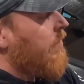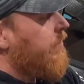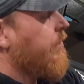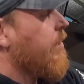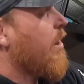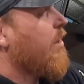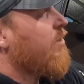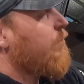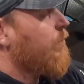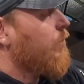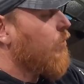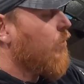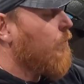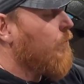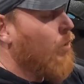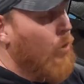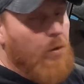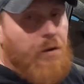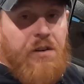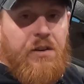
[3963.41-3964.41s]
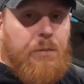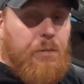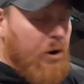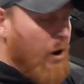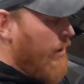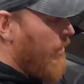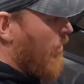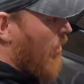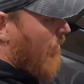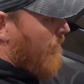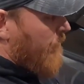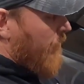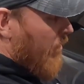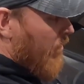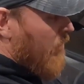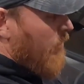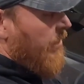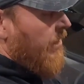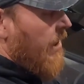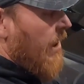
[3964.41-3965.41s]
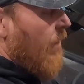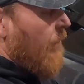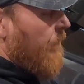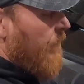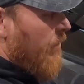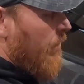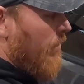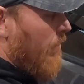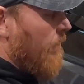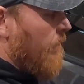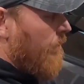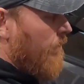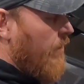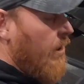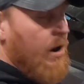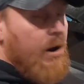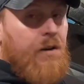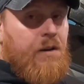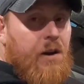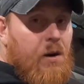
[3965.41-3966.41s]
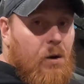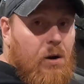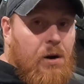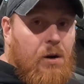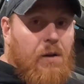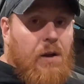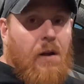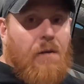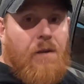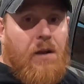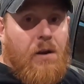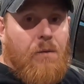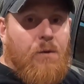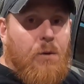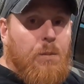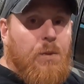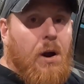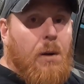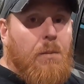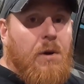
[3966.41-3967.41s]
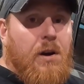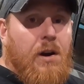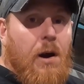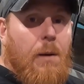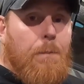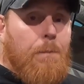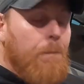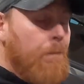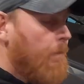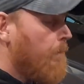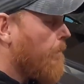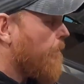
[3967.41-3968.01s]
It's nice to be able to pull this plate off and clean out the, the interior of that thing from time to time.